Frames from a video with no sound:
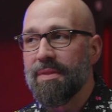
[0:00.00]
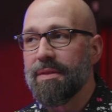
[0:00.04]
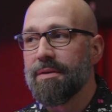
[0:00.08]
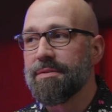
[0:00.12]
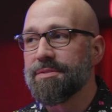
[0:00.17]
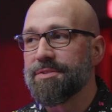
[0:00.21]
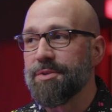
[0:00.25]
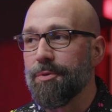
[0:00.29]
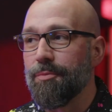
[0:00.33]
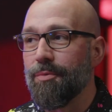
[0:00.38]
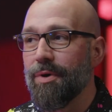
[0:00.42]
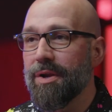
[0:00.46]

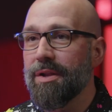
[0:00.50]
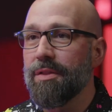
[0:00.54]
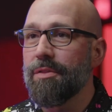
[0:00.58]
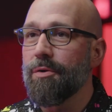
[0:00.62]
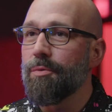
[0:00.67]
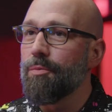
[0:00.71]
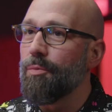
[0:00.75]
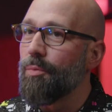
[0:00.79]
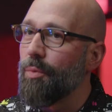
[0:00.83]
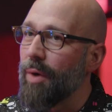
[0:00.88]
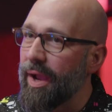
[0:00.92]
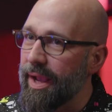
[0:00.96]
So one of the
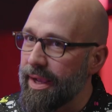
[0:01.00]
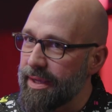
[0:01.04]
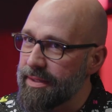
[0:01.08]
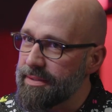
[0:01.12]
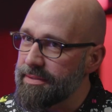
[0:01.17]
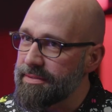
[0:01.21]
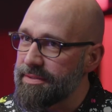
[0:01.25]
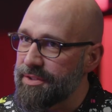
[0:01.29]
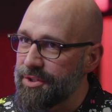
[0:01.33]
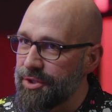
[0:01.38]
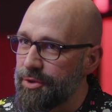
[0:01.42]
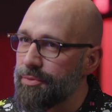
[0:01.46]

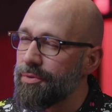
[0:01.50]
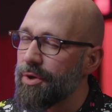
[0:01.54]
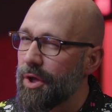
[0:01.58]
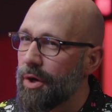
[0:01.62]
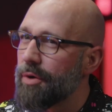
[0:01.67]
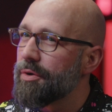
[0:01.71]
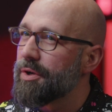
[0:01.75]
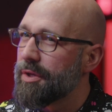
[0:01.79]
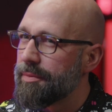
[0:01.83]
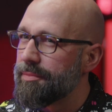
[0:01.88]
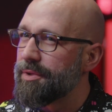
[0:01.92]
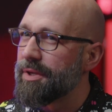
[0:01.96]
ways
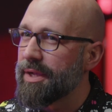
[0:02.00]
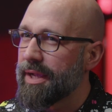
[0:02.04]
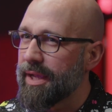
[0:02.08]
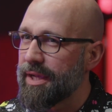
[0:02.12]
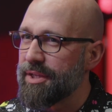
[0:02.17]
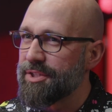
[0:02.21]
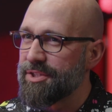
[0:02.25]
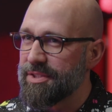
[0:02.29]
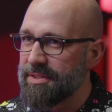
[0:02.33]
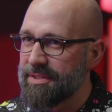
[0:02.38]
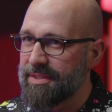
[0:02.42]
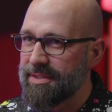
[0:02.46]

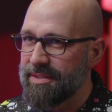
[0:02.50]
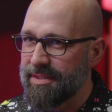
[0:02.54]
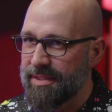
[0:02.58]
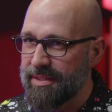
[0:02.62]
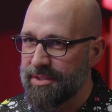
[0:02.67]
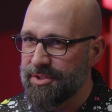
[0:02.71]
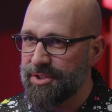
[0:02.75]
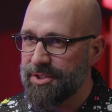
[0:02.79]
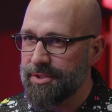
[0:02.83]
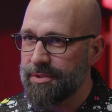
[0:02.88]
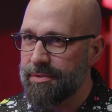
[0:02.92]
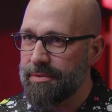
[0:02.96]
communications is an
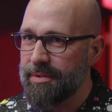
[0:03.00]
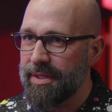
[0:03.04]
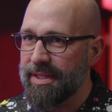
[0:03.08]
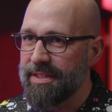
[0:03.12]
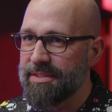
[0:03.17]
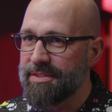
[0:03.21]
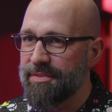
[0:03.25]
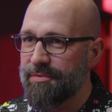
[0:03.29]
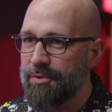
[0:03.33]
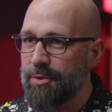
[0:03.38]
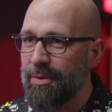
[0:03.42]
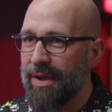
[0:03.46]
issue
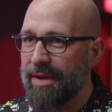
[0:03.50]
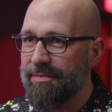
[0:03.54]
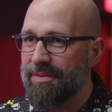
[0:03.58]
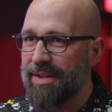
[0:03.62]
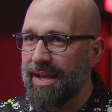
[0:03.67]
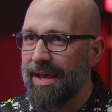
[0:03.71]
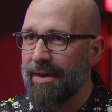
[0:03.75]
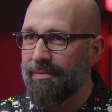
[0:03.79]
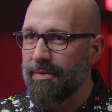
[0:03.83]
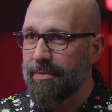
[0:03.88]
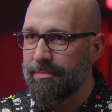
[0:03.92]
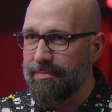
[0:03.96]
is if you have to
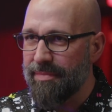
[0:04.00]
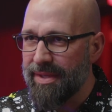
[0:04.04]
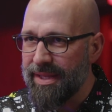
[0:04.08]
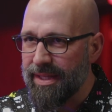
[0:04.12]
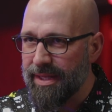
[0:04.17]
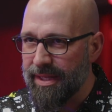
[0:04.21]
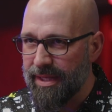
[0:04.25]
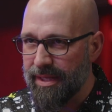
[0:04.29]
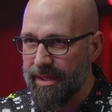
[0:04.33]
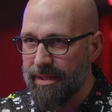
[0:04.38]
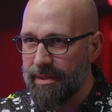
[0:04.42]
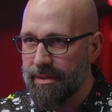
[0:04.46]
have a
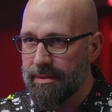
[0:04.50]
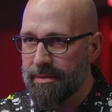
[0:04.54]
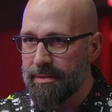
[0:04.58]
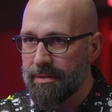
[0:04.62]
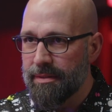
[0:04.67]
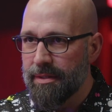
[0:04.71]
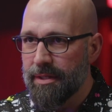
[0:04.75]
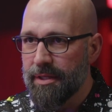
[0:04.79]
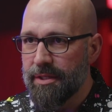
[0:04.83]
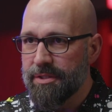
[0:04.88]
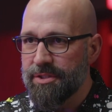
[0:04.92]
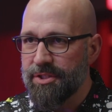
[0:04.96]
meeting
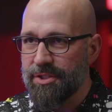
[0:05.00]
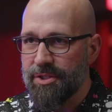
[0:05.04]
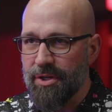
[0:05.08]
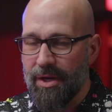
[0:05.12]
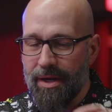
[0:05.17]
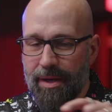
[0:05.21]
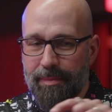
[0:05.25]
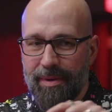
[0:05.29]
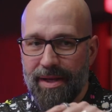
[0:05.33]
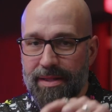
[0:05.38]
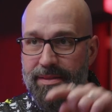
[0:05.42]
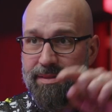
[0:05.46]
to
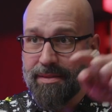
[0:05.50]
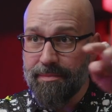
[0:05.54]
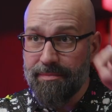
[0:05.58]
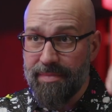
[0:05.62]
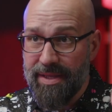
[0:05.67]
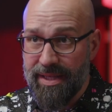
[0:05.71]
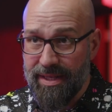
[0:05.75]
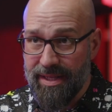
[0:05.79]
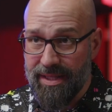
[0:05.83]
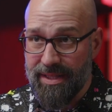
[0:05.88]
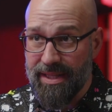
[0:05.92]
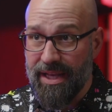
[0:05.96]
talk about the
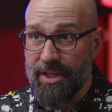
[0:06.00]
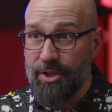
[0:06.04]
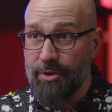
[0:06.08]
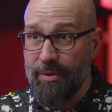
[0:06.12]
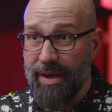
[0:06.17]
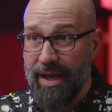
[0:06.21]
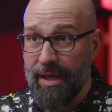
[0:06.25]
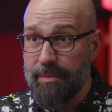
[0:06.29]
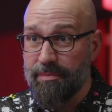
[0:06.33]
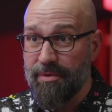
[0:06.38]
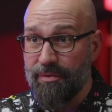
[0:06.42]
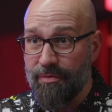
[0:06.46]
meeting that you
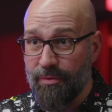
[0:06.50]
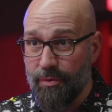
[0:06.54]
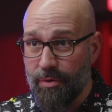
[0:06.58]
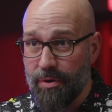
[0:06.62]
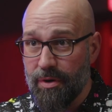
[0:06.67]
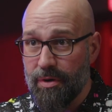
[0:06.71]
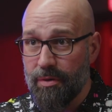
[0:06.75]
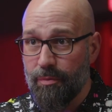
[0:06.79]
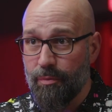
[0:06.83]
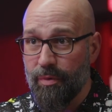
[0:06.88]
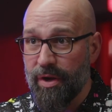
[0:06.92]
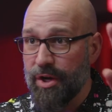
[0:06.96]
had
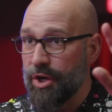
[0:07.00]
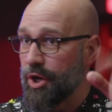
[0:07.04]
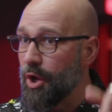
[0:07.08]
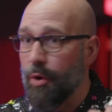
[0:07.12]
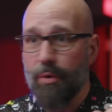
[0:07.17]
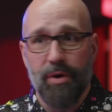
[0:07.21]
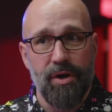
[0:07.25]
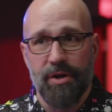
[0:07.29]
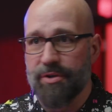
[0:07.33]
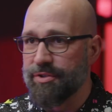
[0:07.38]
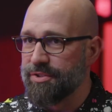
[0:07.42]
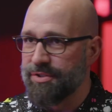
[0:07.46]
before when no
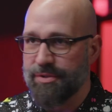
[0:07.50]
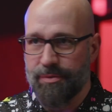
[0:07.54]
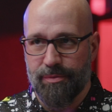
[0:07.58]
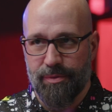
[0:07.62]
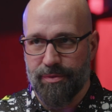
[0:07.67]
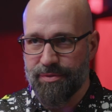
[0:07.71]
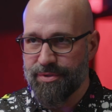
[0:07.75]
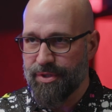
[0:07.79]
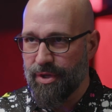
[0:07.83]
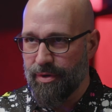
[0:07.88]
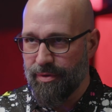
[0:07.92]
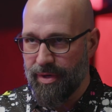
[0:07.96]
one understood what
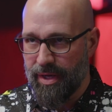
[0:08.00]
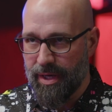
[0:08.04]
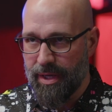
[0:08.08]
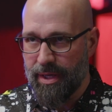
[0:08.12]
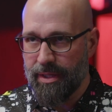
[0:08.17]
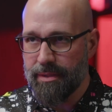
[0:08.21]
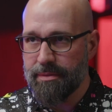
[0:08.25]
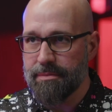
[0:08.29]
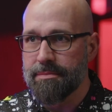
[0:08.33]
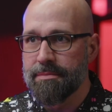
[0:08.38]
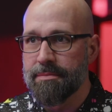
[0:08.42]
was going on,